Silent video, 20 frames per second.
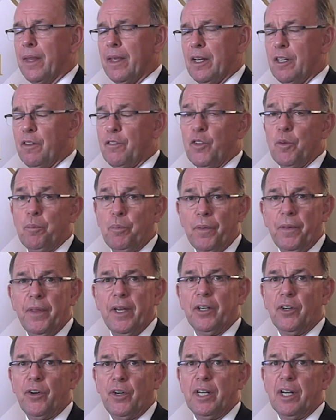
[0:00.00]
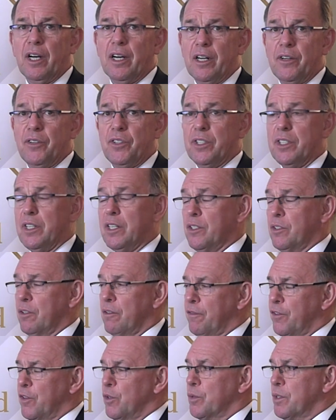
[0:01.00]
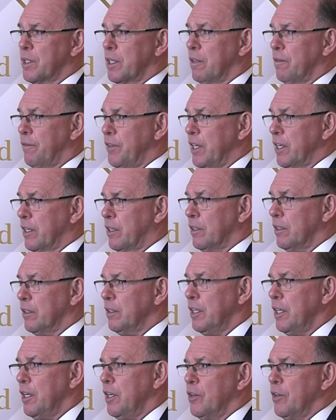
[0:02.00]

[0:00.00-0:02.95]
And if you put that green hydrogen into a fuel cell vehicle,